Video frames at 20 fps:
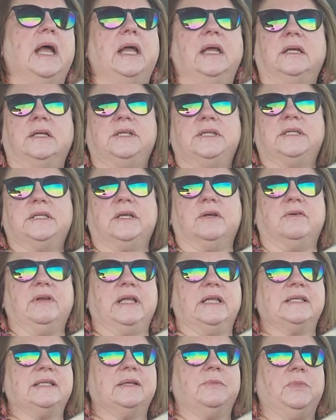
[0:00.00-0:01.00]
I could just go
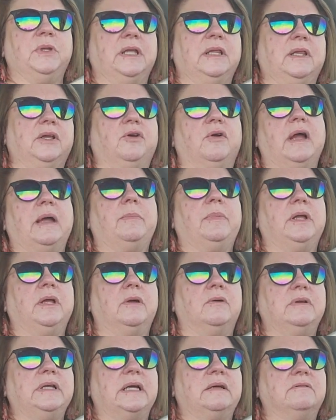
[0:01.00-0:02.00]
get something in the grab and
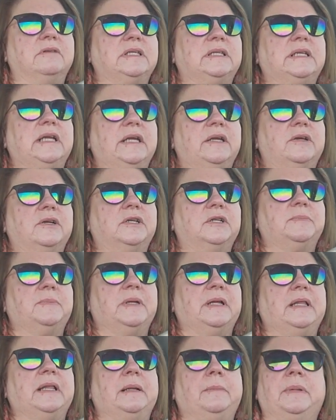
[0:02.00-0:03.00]
go downstairs.
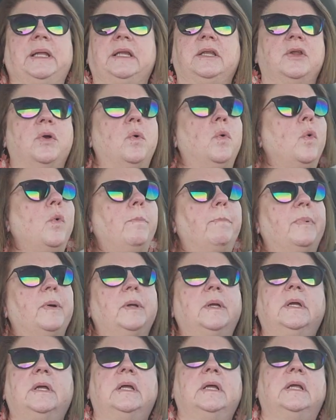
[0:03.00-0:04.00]
But I'm like, nope,
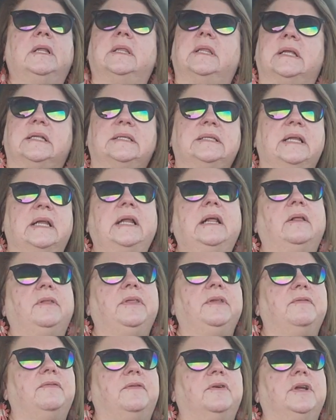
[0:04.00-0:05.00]
that's not
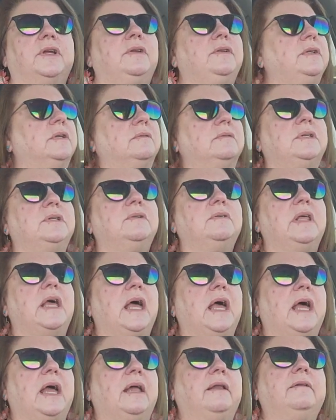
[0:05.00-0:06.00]
healthy for you. Don't do
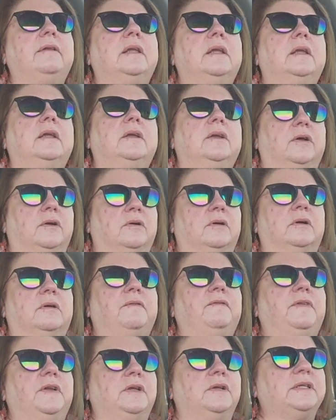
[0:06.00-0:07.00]
that.
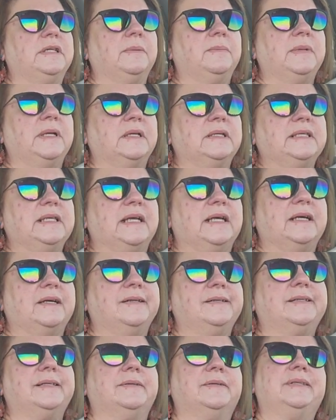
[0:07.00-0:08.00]
Girl, figure something else
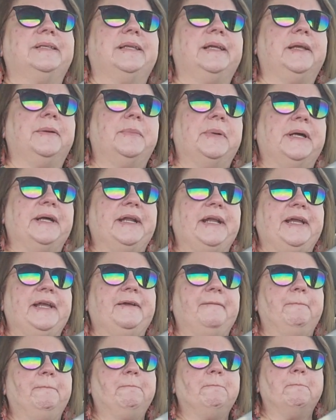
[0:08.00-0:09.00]
out. So I was thinking about
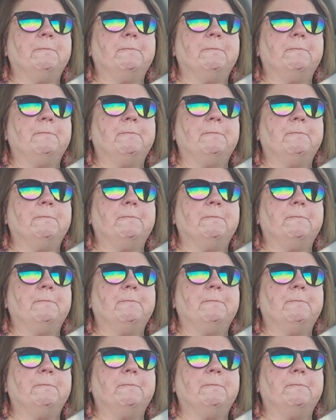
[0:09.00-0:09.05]
it.